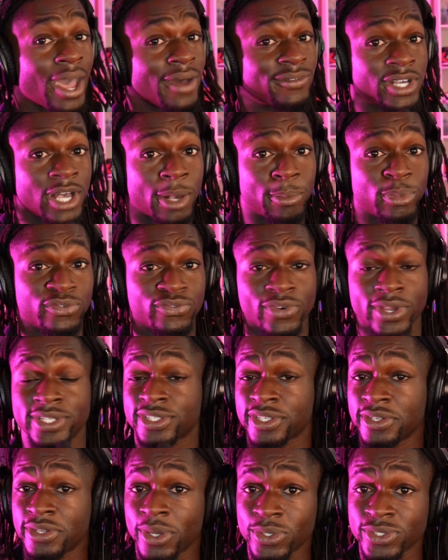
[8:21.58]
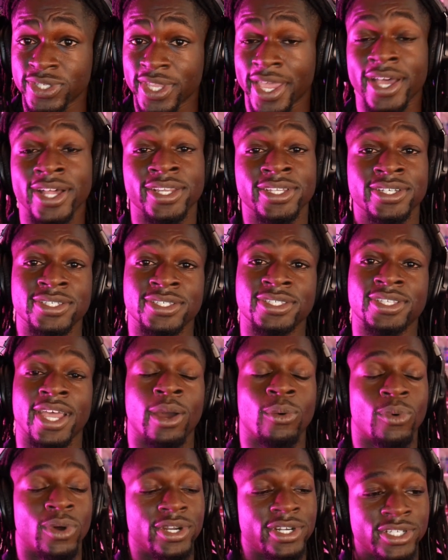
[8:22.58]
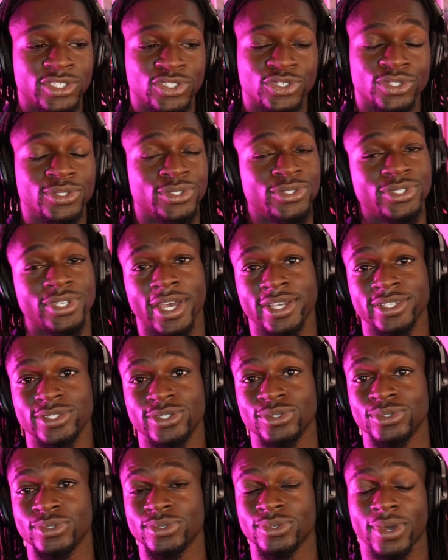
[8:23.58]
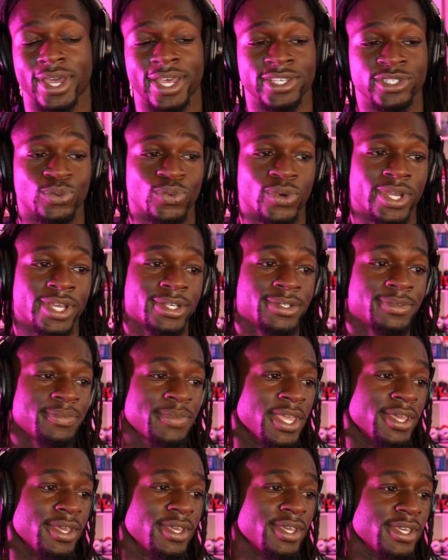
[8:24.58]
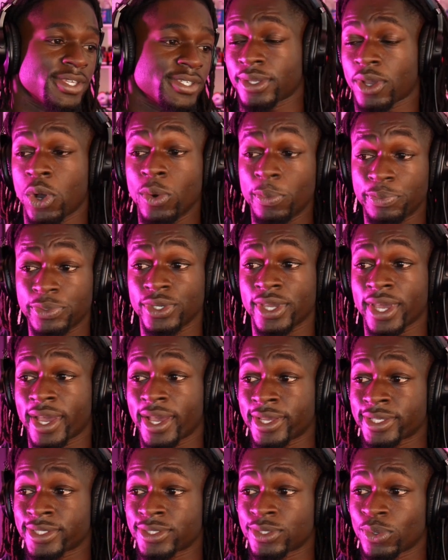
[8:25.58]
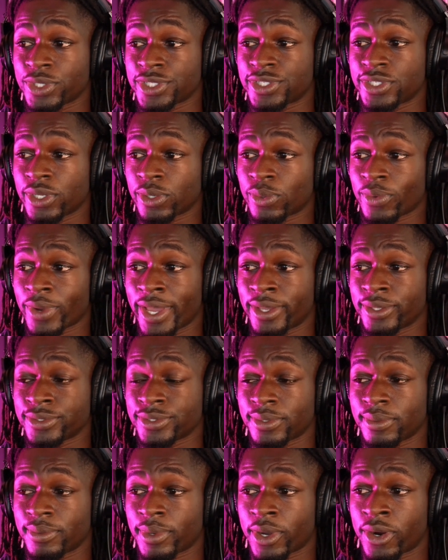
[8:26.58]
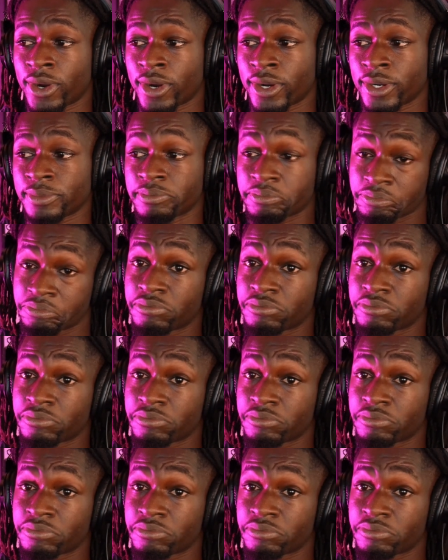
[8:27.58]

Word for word: have a couple friends in those alleys that i want to introduce you guys to as well I hope you guys who are still around are